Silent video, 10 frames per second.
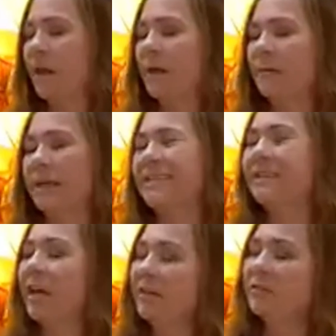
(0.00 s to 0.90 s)
because
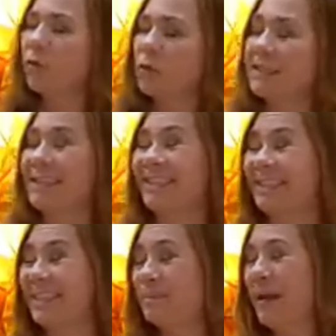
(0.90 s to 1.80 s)
life force
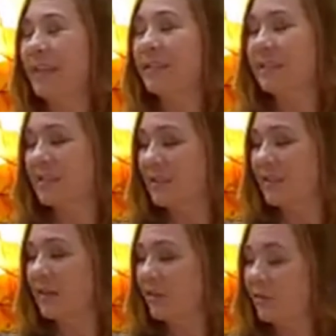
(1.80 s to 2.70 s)
is the basis
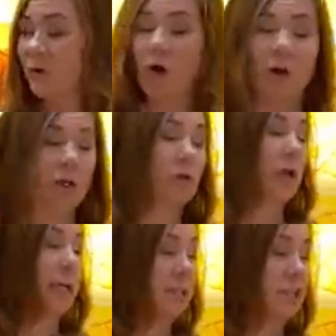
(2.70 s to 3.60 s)
for all
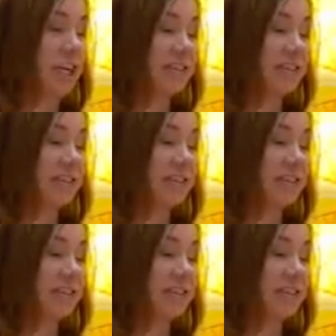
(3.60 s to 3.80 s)
creation.